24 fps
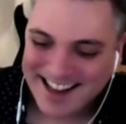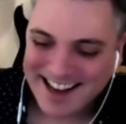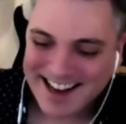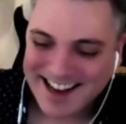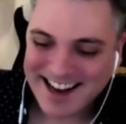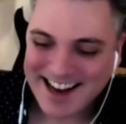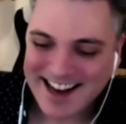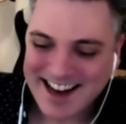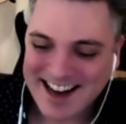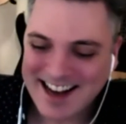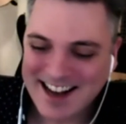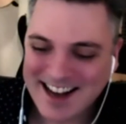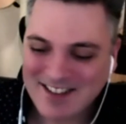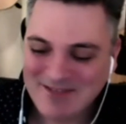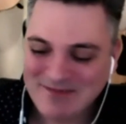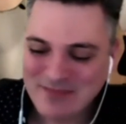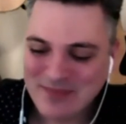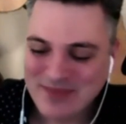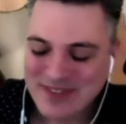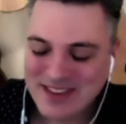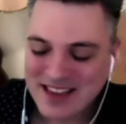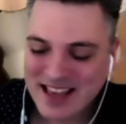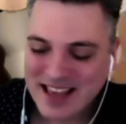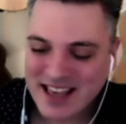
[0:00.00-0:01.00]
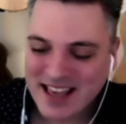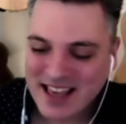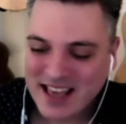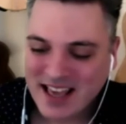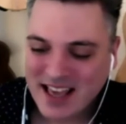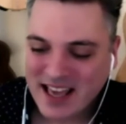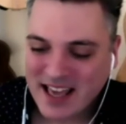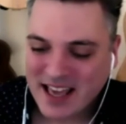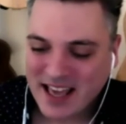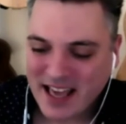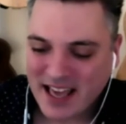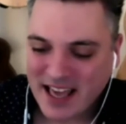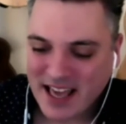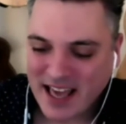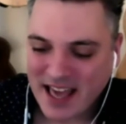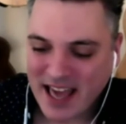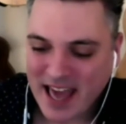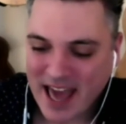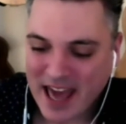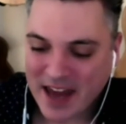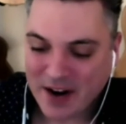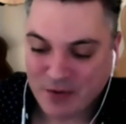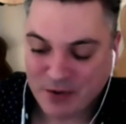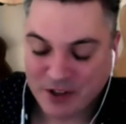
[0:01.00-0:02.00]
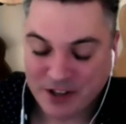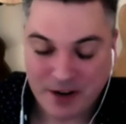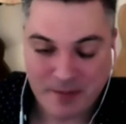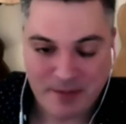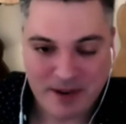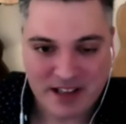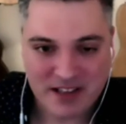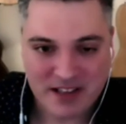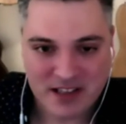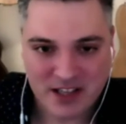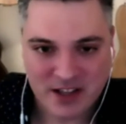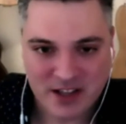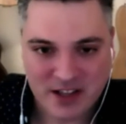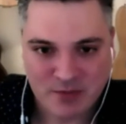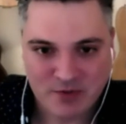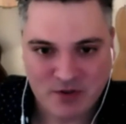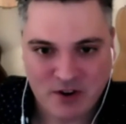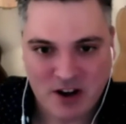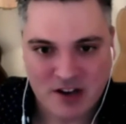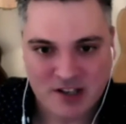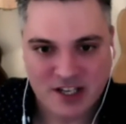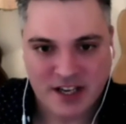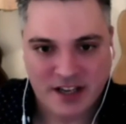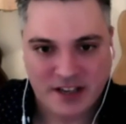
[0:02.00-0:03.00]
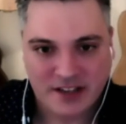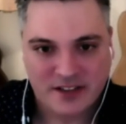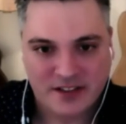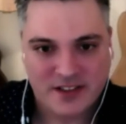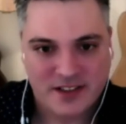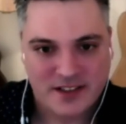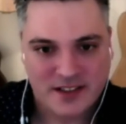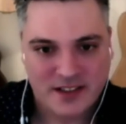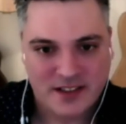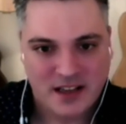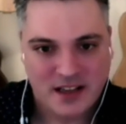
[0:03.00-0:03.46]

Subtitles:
and it really depends on the project.